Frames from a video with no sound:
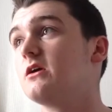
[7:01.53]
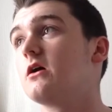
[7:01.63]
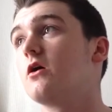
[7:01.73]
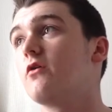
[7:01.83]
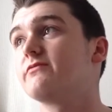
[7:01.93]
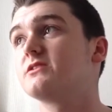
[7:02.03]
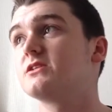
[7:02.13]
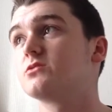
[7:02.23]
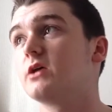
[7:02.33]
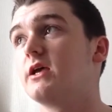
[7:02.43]

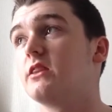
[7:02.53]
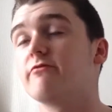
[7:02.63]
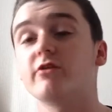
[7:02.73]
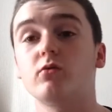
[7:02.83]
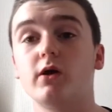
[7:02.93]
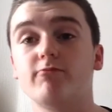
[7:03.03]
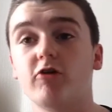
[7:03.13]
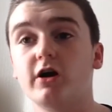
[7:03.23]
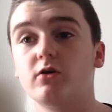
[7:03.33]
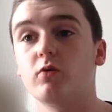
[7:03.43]
offices in The Runaway
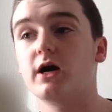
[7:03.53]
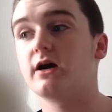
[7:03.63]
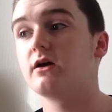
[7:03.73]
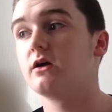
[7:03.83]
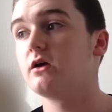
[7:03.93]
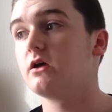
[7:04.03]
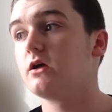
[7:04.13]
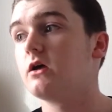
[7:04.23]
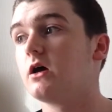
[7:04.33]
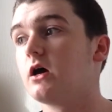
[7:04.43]
Bride, where
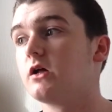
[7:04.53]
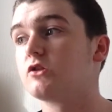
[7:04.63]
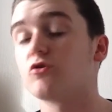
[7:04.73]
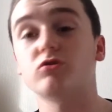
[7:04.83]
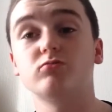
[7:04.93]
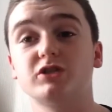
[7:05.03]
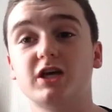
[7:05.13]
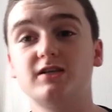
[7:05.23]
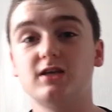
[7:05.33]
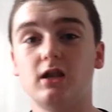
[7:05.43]
Donna was
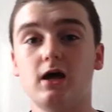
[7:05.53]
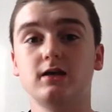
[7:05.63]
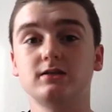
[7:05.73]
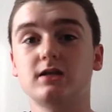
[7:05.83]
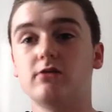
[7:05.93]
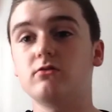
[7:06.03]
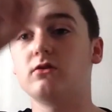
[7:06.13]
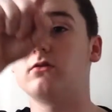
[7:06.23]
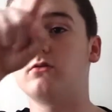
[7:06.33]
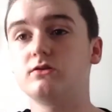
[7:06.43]
chasing Lance down
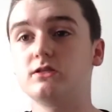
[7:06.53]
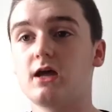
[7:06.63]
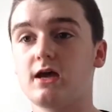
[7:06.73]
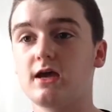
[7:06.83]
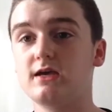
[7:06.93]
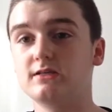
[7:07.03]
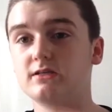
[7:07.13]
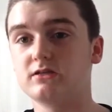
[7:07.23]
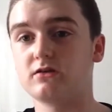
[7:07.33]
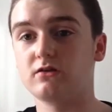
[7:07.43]
the
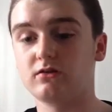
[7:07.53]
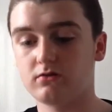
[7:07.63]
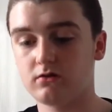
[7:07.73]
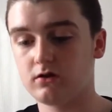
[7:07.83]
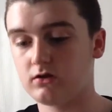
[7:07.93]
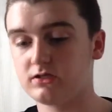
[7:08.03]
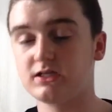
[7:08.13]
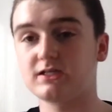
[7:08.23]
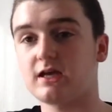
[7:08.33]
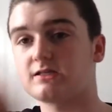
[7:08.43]
staircases, you know, the
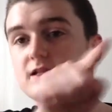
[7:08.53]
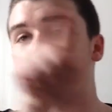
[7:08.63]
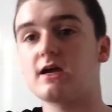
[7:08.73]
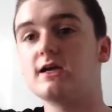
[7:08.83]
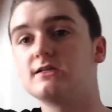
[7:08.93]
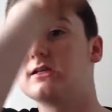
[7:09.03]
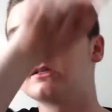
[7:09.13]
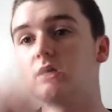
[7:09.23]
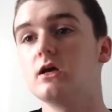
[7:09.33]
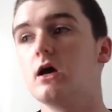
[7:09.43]
zigzag staircases.
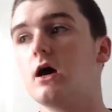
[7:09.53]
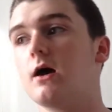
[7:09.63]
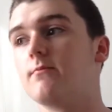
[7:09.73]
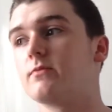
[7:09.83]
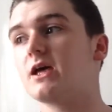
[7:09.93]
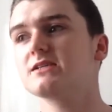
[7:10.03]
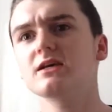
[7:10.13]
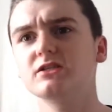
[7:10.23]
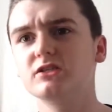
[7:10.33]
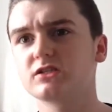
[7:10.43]
That's
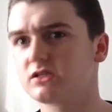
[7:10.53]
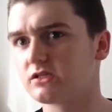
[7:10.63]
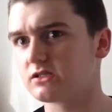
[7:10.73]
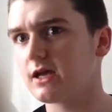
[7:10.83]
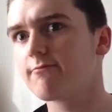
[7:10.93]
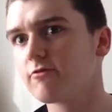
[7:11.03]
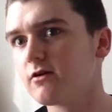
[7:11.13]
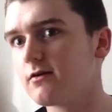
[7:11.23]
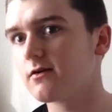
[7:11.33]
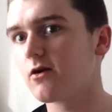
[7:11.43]
actually just a
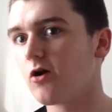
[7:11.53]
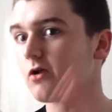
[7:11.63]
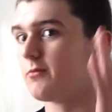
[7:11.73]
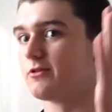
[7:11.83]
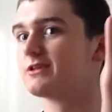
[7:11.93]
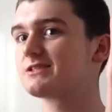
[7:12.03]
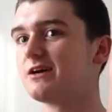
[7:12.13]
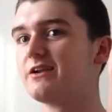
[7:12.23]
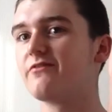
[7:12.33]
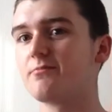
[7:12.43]
separate column on the
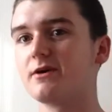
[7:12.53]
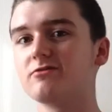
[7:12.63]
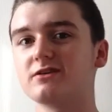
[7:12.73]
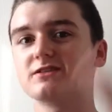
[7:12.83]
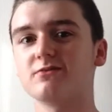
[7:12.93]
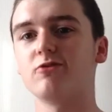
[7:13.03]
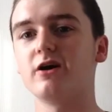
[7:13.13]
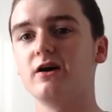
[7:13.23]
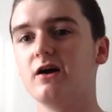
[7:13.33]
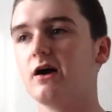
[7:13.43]
side of a building
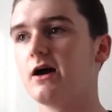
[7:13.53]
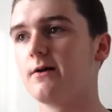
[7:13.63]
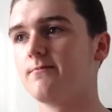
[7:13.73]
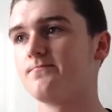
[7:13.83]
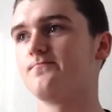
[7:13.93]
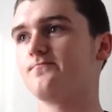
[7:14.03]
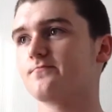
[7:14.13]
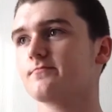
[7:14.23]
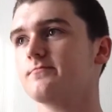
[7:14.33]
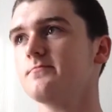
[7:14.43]
somewhere. I
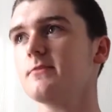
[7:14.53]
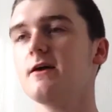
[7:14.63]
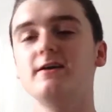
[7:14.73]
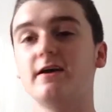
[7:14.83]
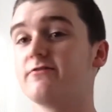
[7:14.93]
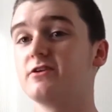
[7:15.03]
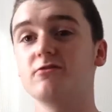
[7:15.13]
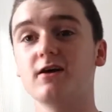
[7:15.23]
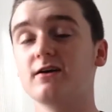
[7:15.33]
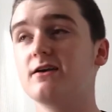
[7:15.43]
never knew
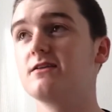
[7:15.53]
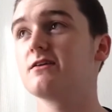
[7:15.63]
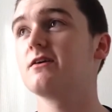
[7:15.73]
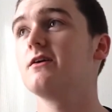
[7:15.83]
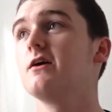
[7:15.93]
that either.